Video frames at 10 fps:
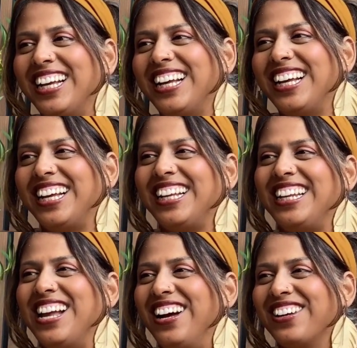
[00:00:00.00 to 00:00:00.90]

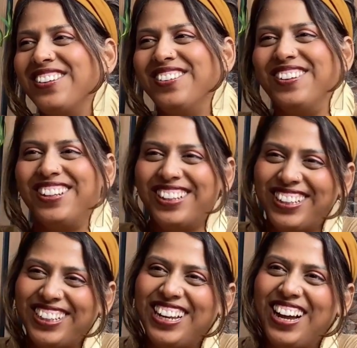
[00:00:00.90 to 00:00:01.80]
not cool,
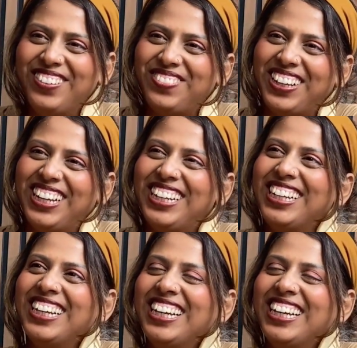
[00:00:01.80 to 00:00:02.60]
not fun.